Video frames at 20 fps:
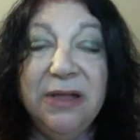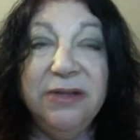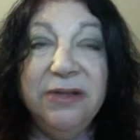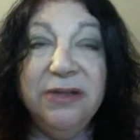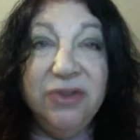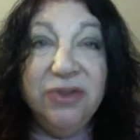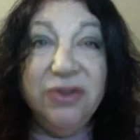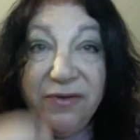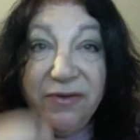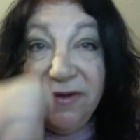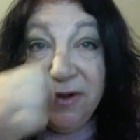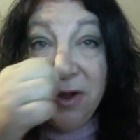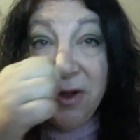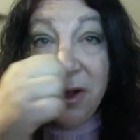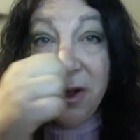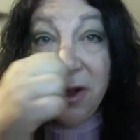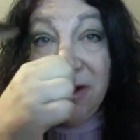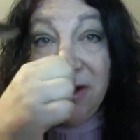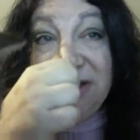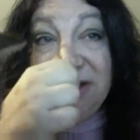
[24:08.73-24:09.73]
So if your
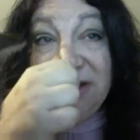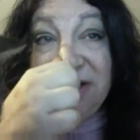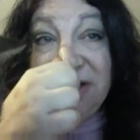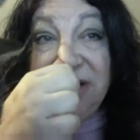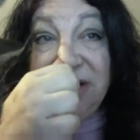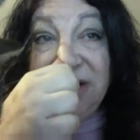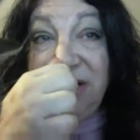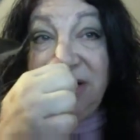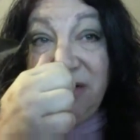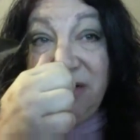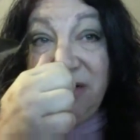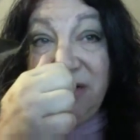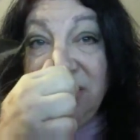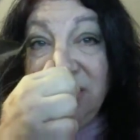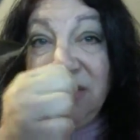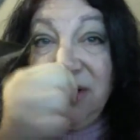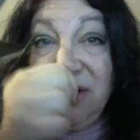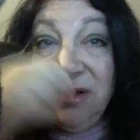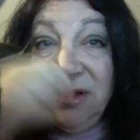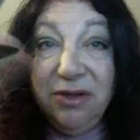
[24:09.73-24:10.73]
goal is to
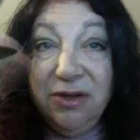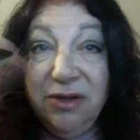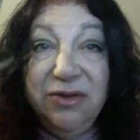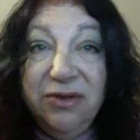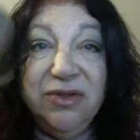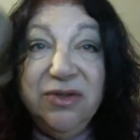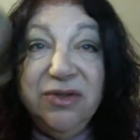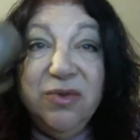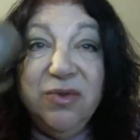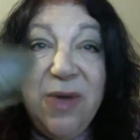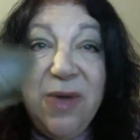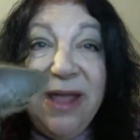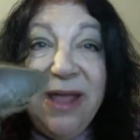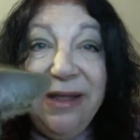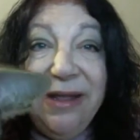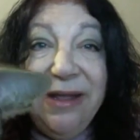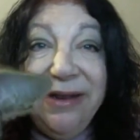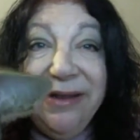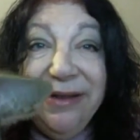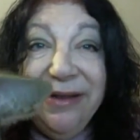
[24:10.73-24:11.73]
lose
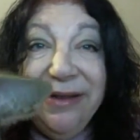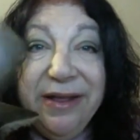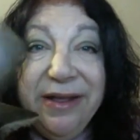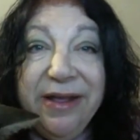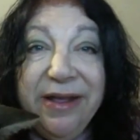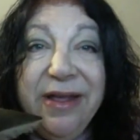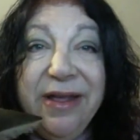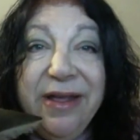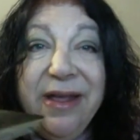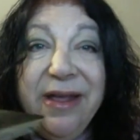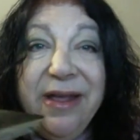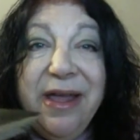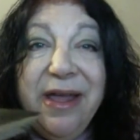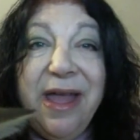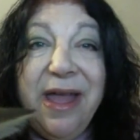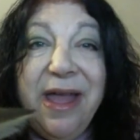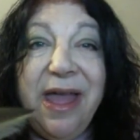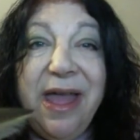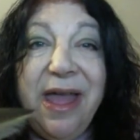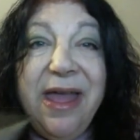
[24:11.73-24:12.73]
weight
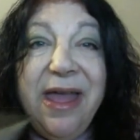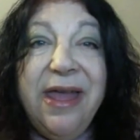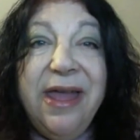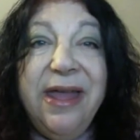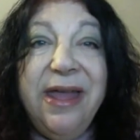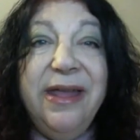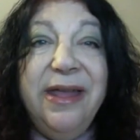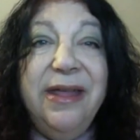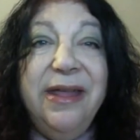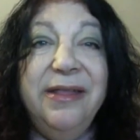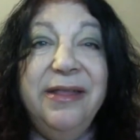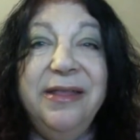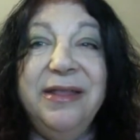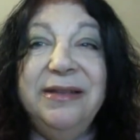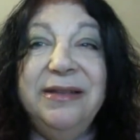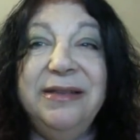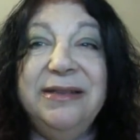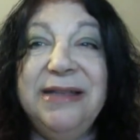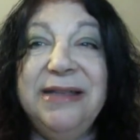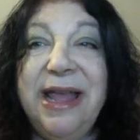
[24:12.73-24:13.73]
and
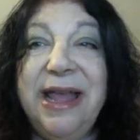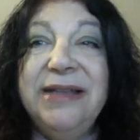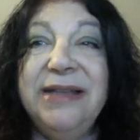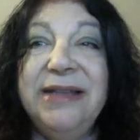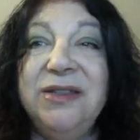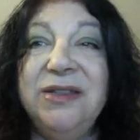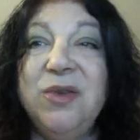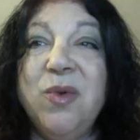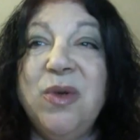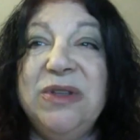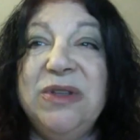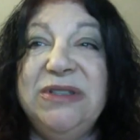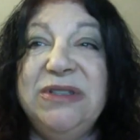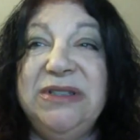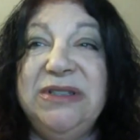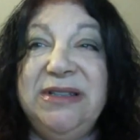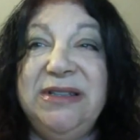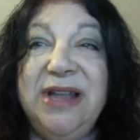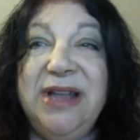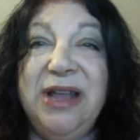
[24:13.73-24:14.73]
the task
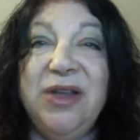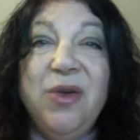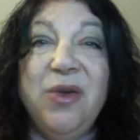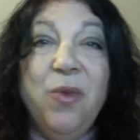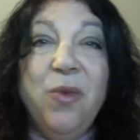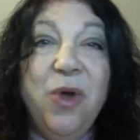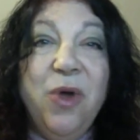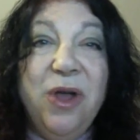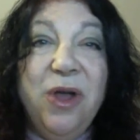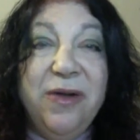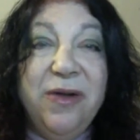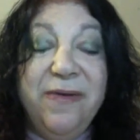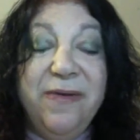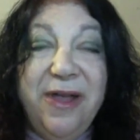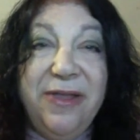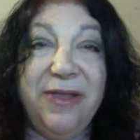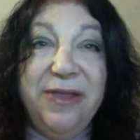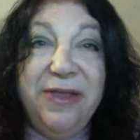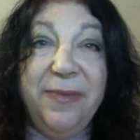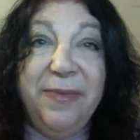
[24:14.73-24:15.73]
was to take a walk
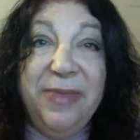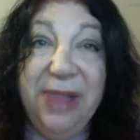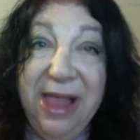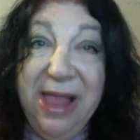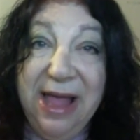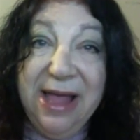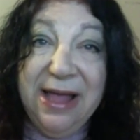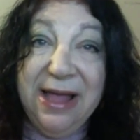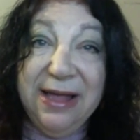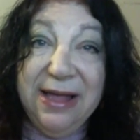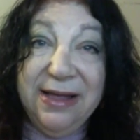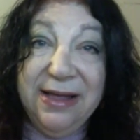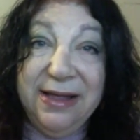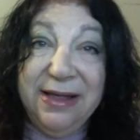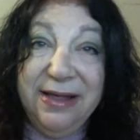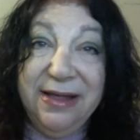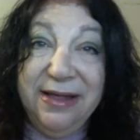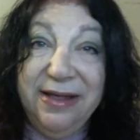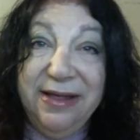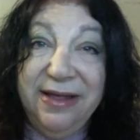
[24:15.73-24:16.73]
around the block,
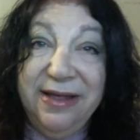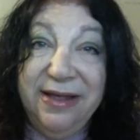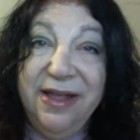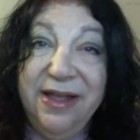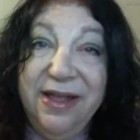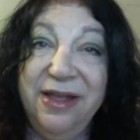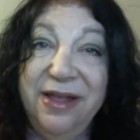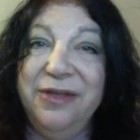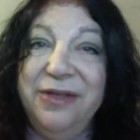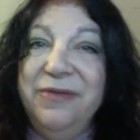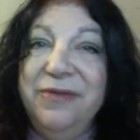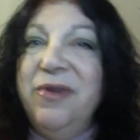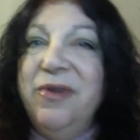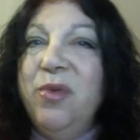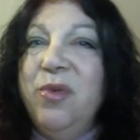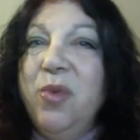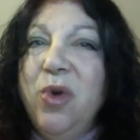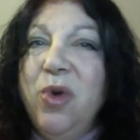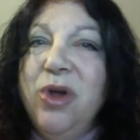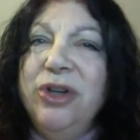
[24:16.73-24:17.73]
the
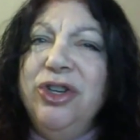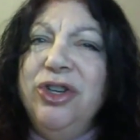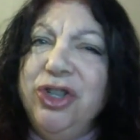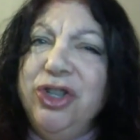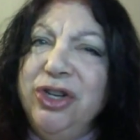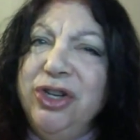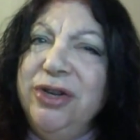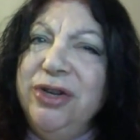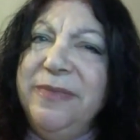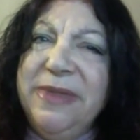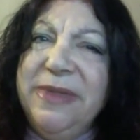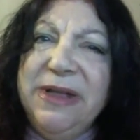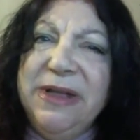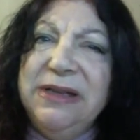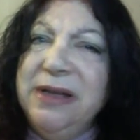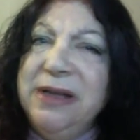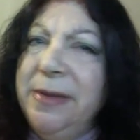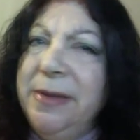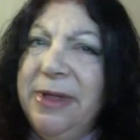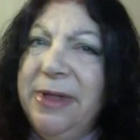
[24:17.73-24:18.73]
reward shouldn't be a
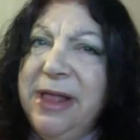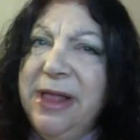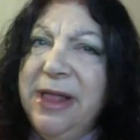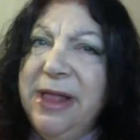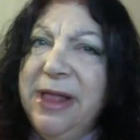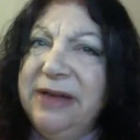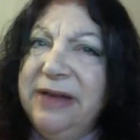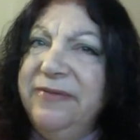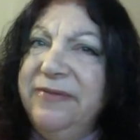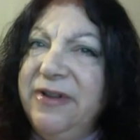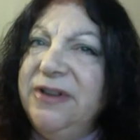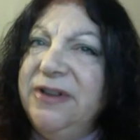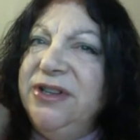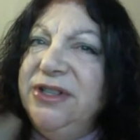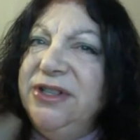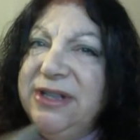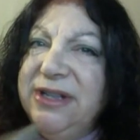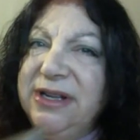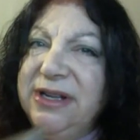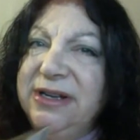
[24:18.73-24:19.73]
double hot
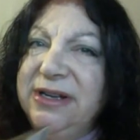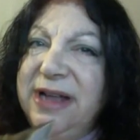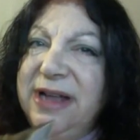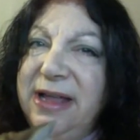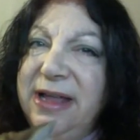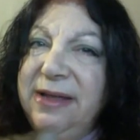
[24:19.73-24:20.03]
fudge sundae.